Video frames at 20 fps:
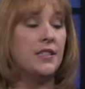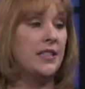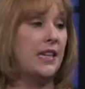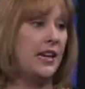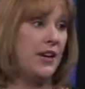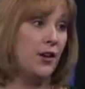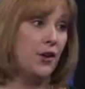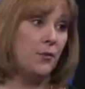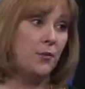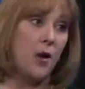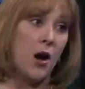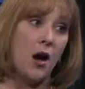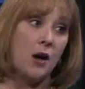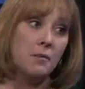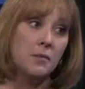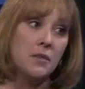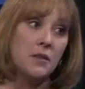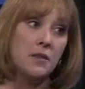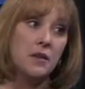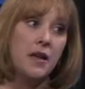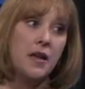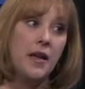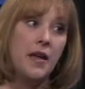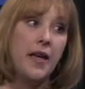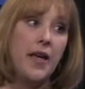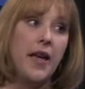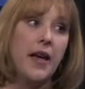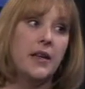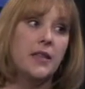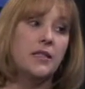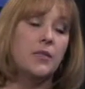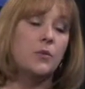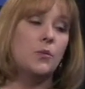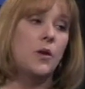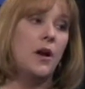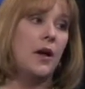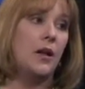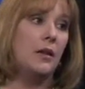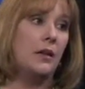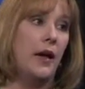stay-at-home moms, as
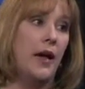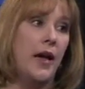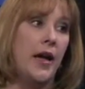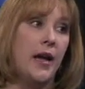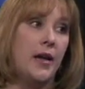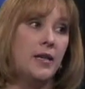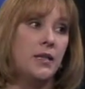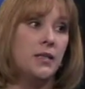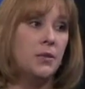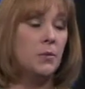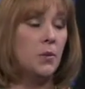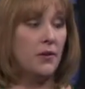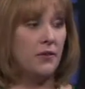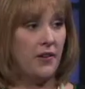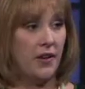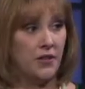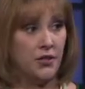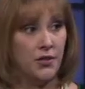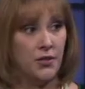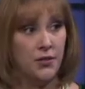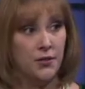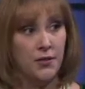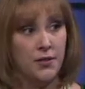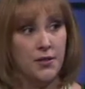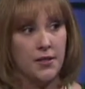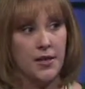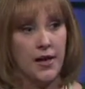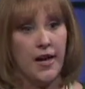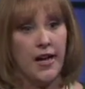well as professionals.